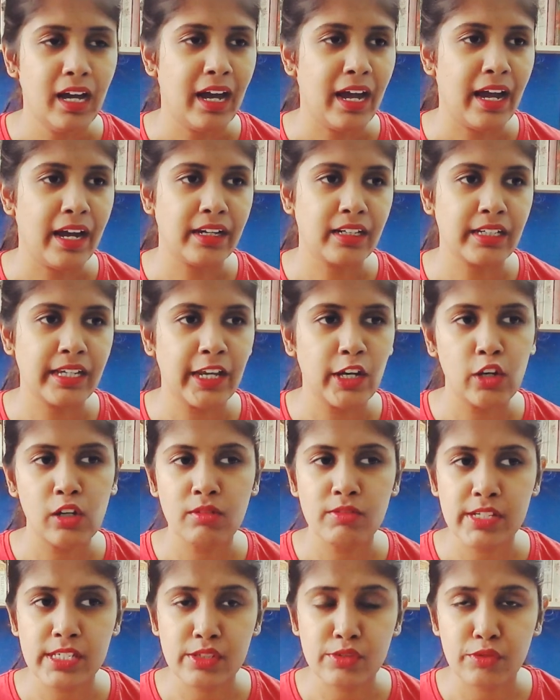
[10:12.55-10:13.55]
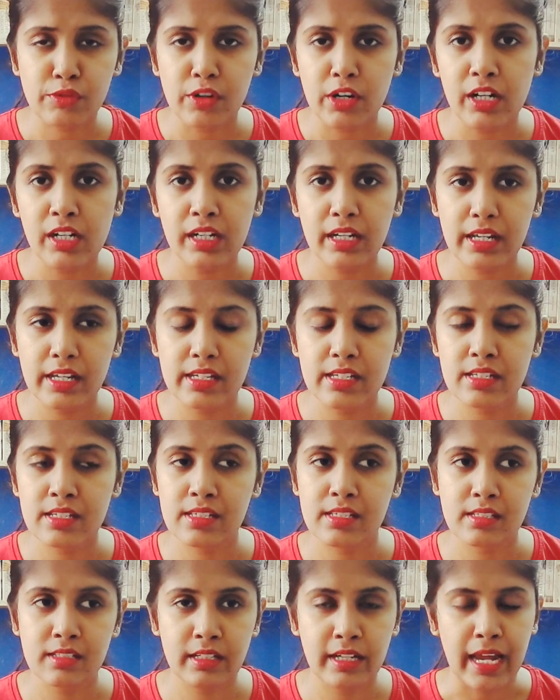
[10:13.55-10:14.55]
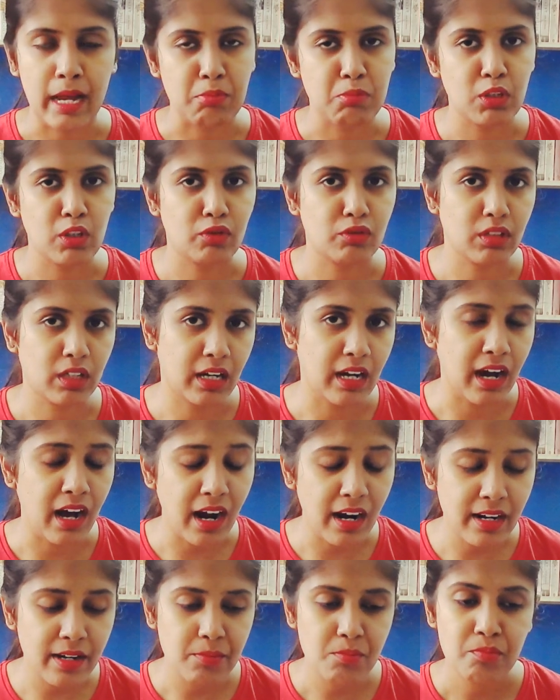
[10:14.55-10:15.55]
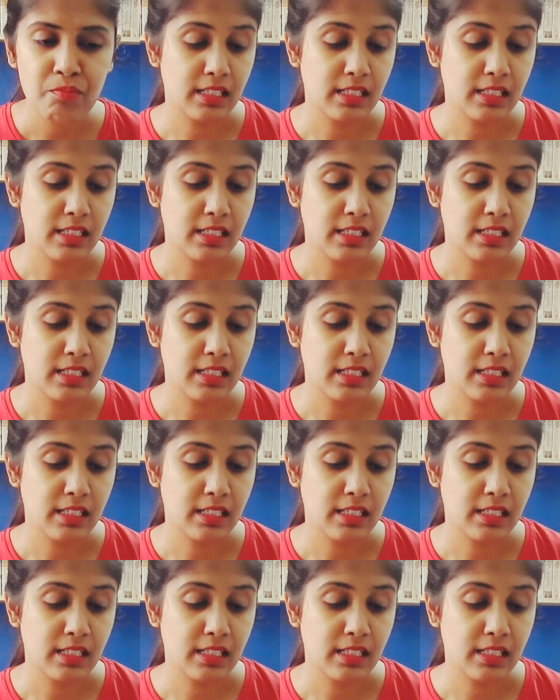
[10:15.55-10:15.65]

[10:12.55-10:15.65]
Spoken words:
and Kaol Westfall is the captain of the guard.